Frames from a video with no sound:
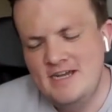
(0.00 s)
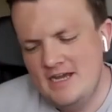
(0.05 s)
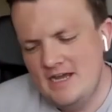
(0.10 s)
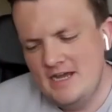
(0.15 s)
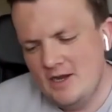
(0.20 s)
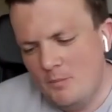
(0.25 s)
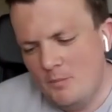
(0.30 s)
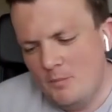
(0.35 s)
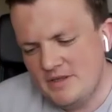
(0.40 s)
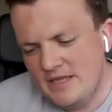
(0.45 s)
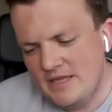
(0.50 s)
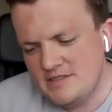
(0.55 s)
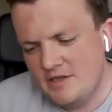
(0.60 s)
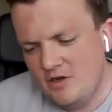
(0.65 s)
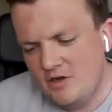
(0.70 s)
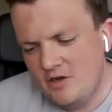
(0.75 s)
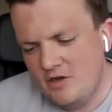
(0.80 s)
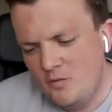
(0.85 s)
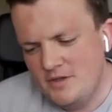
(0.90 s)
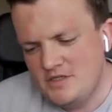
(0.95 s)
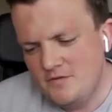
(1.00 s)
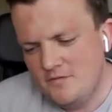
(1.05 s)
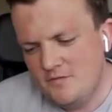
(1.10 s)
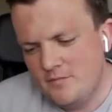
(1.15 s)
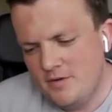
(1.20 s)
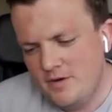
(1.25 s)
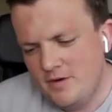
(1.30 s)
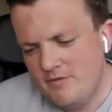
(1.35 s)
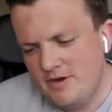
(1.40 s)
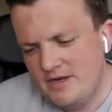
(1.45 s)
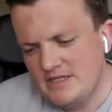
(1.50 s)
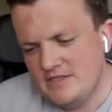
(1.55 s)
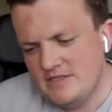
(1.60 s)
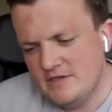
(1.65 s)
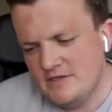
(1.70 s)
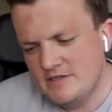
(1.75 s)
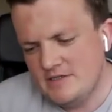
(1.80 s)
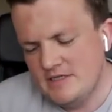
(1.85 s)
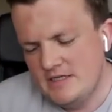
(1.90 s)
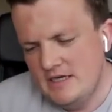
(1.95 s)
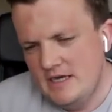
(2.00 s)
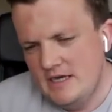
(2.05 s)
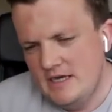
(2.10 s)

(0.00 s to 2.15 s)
A couple of things I know about you from my research.